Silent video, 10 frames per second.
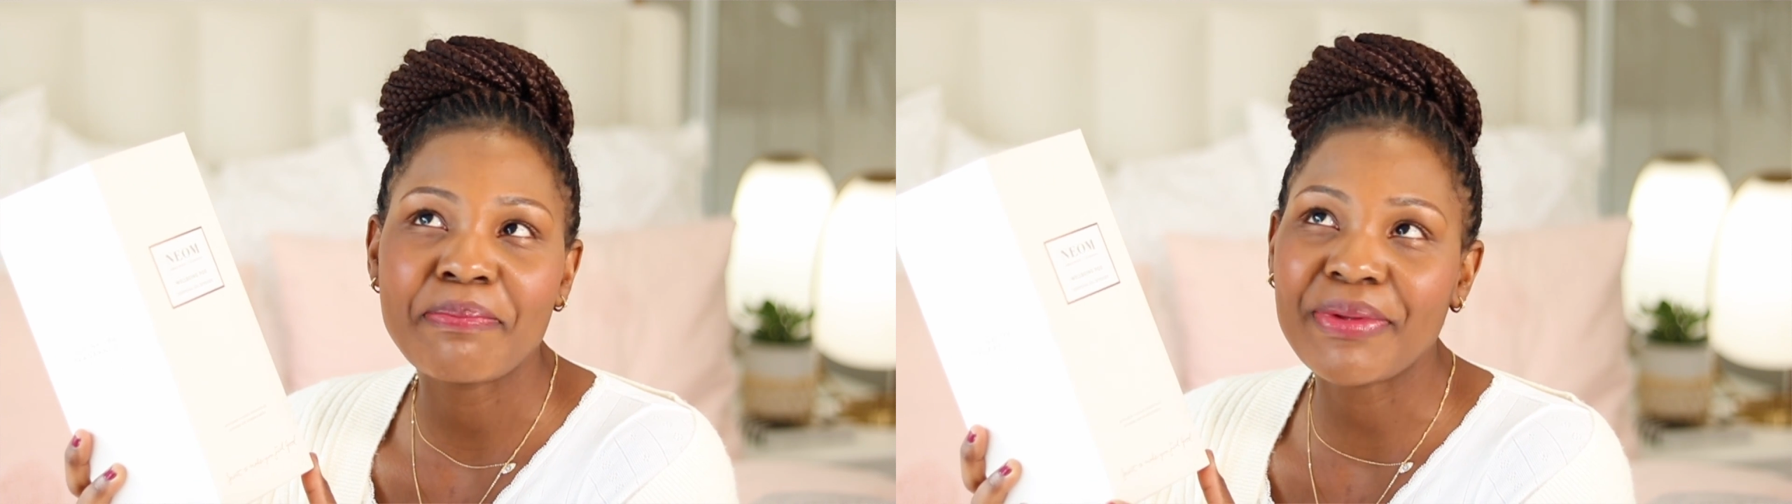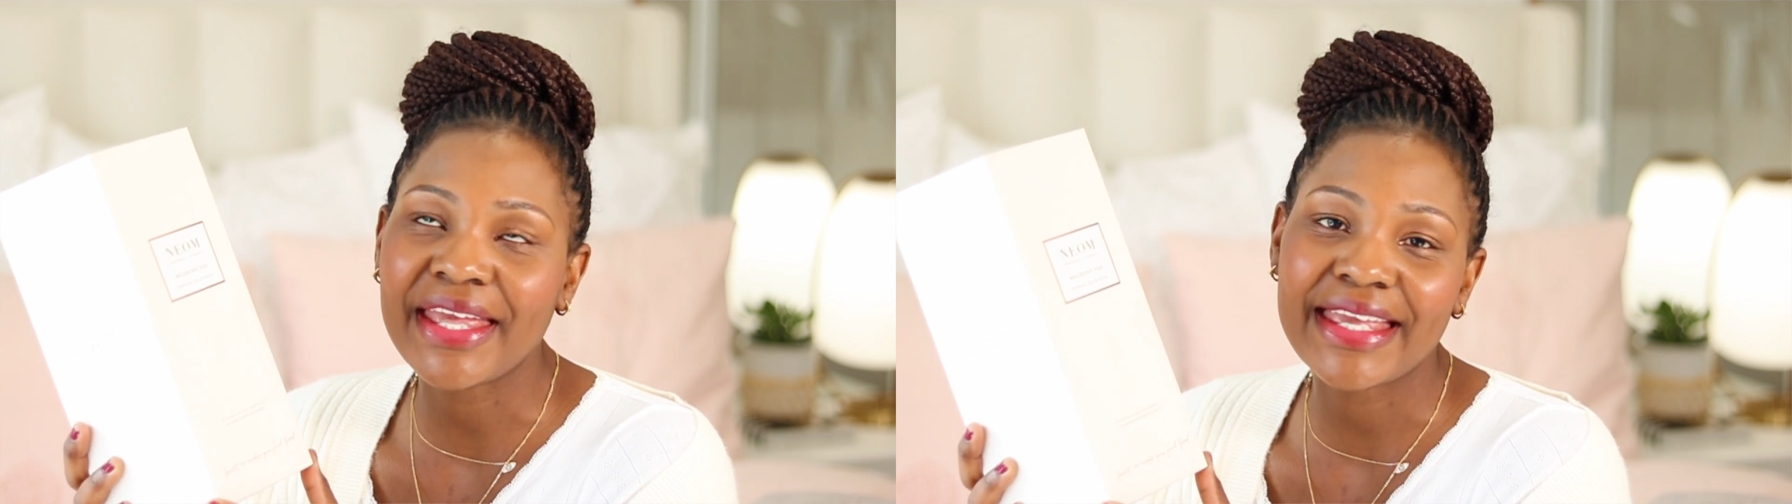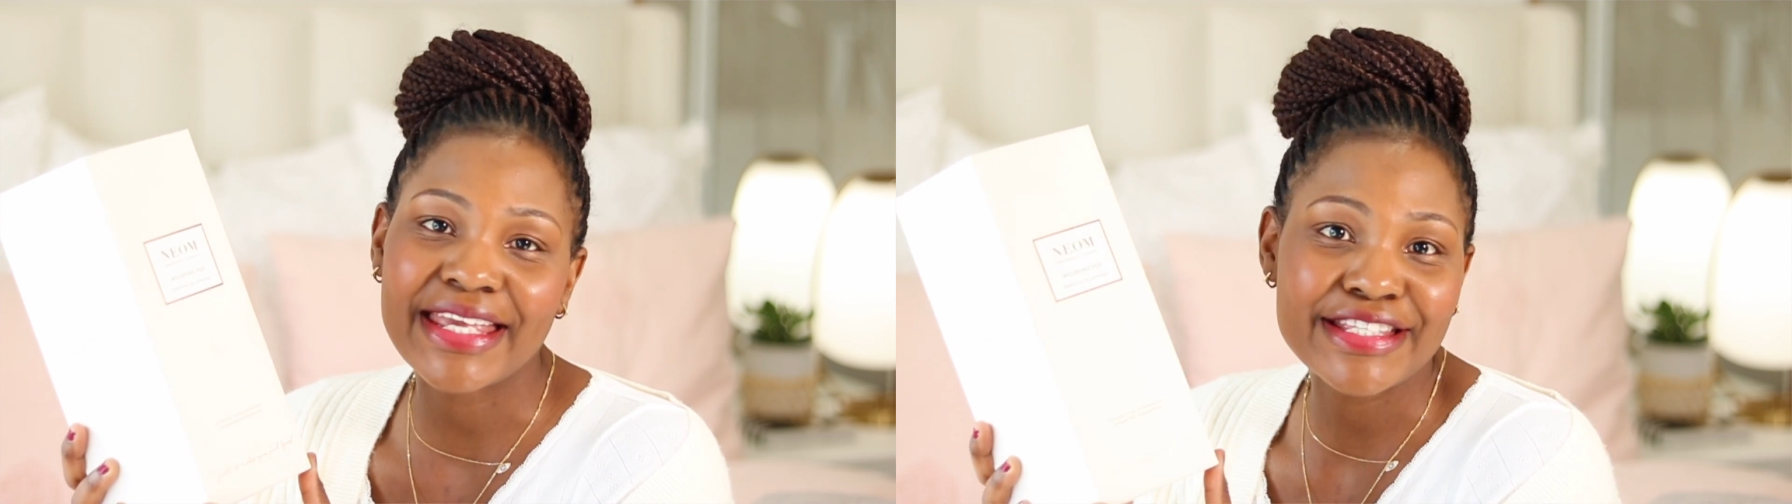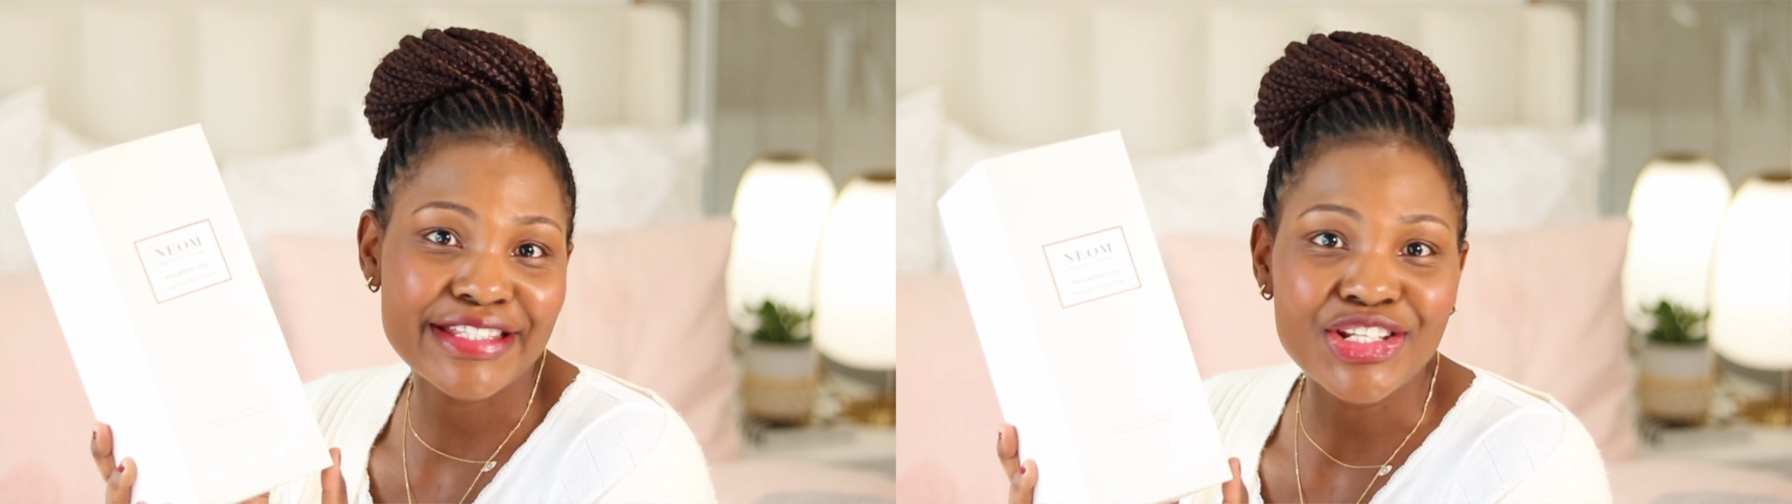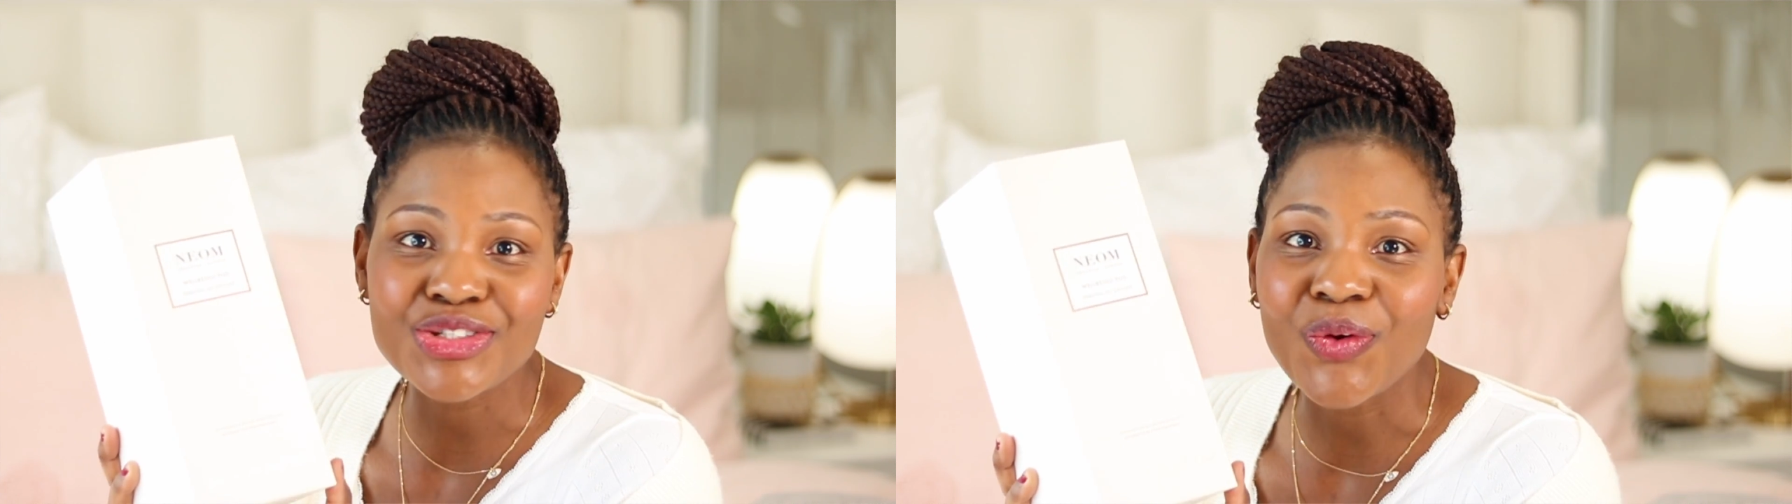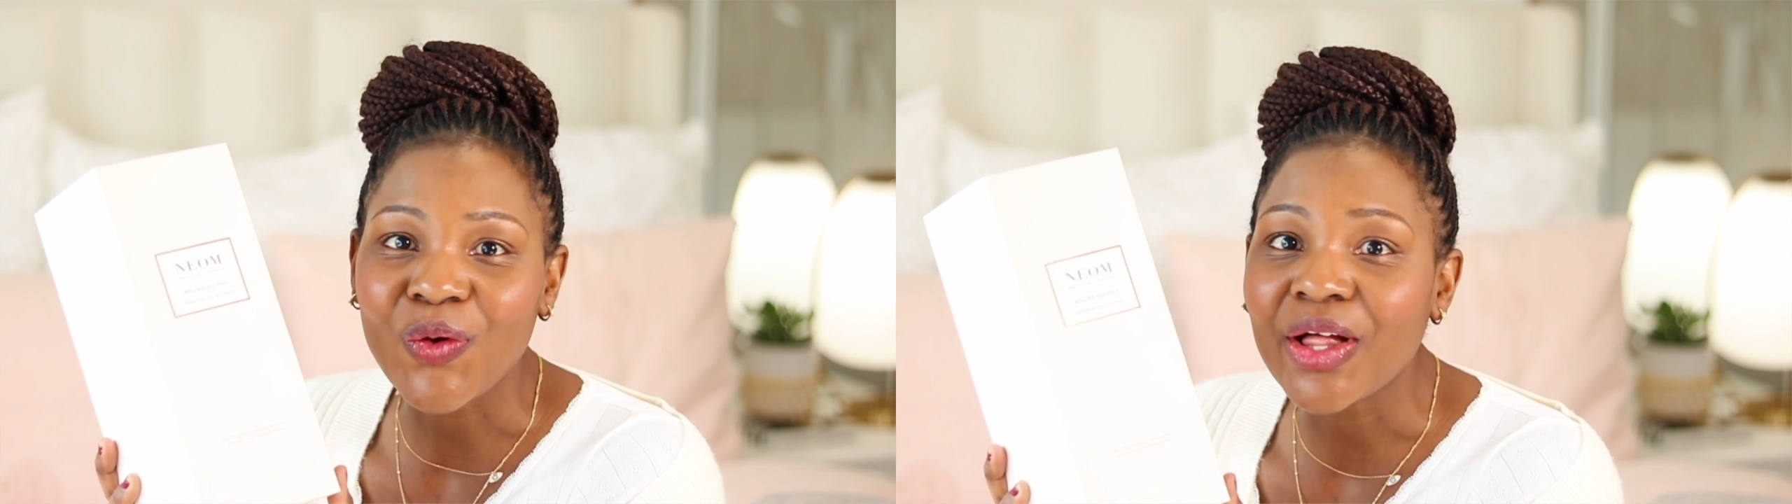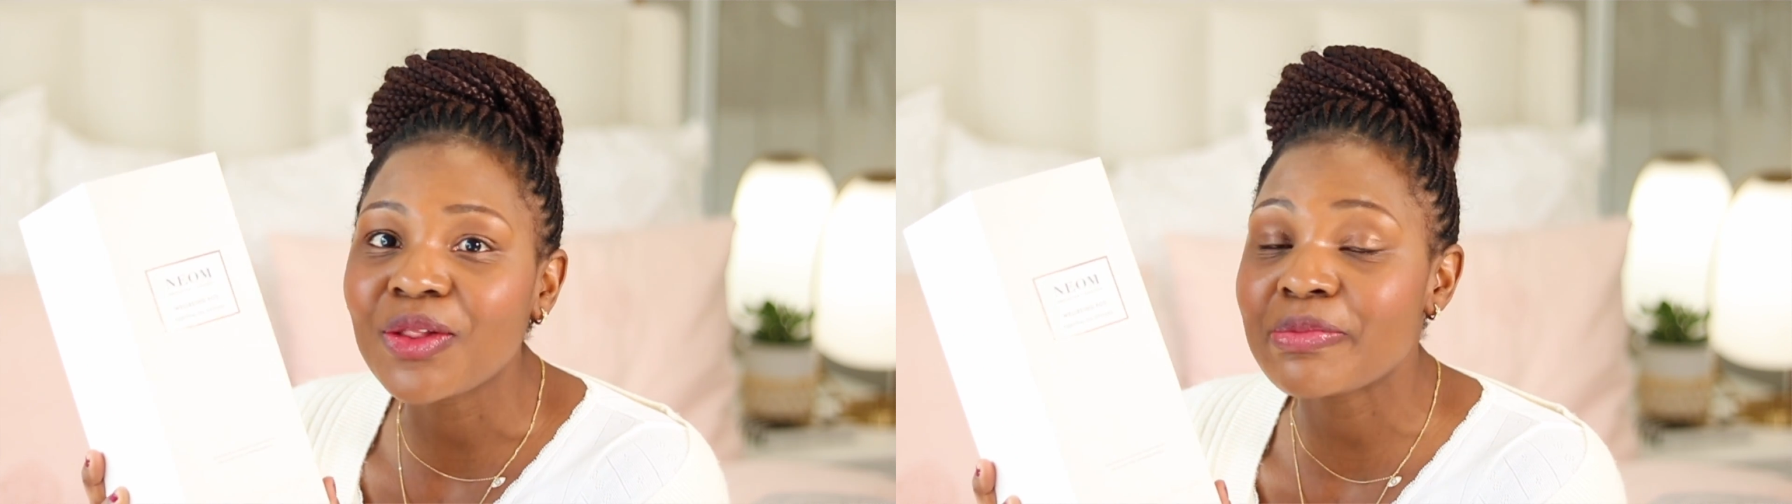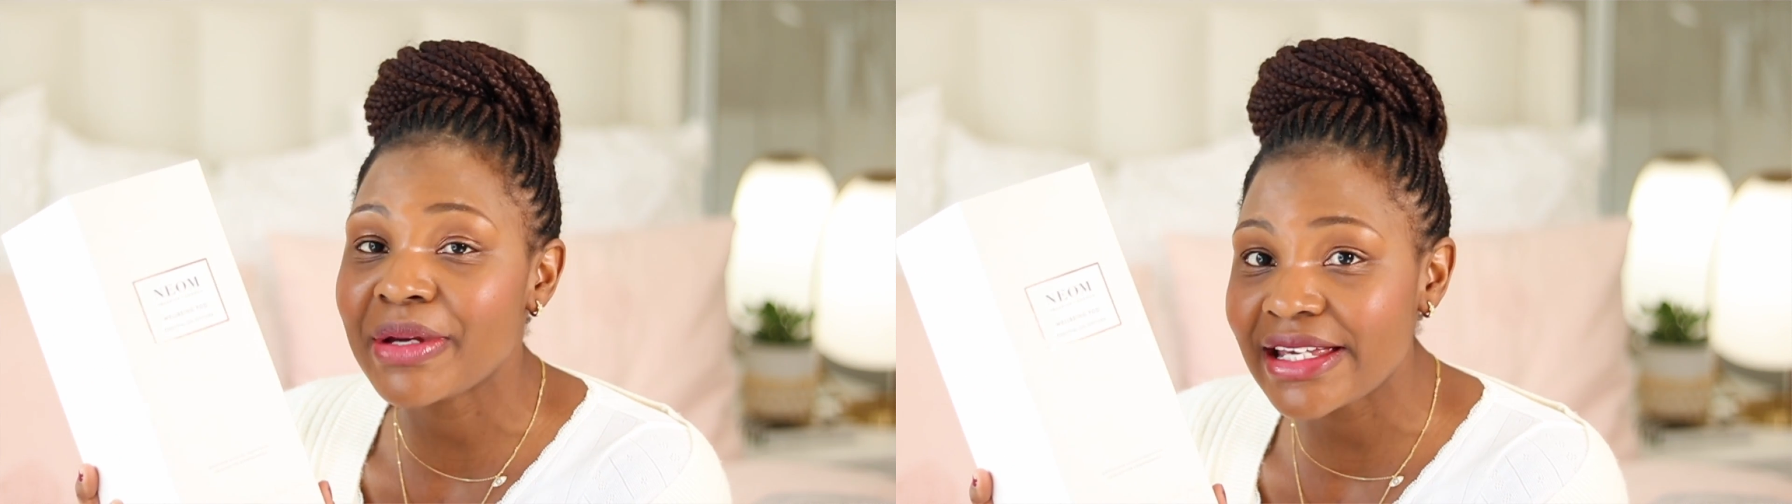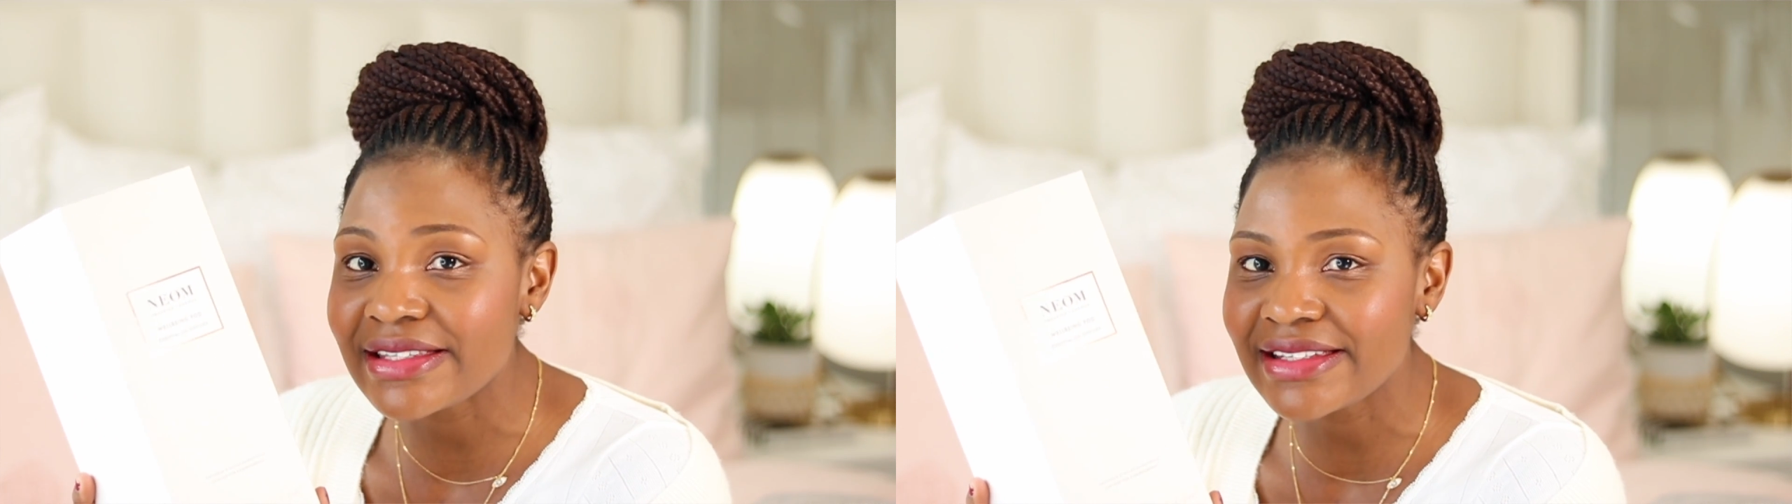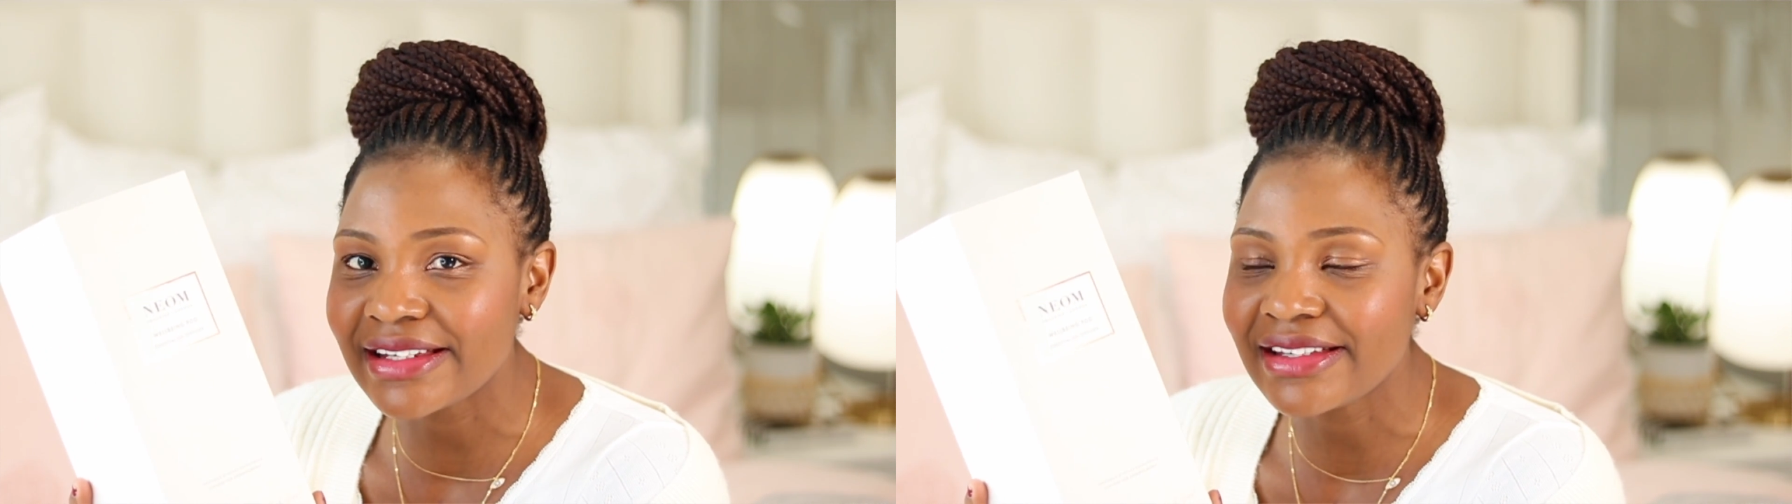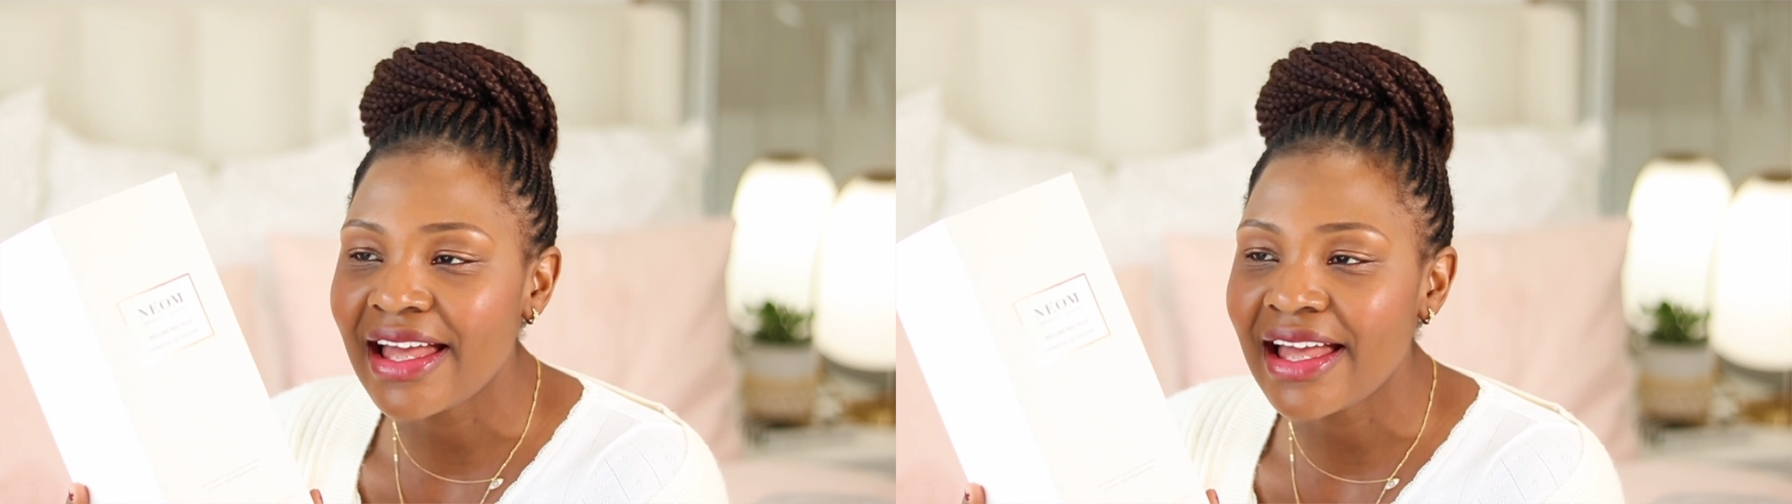big essential oil person.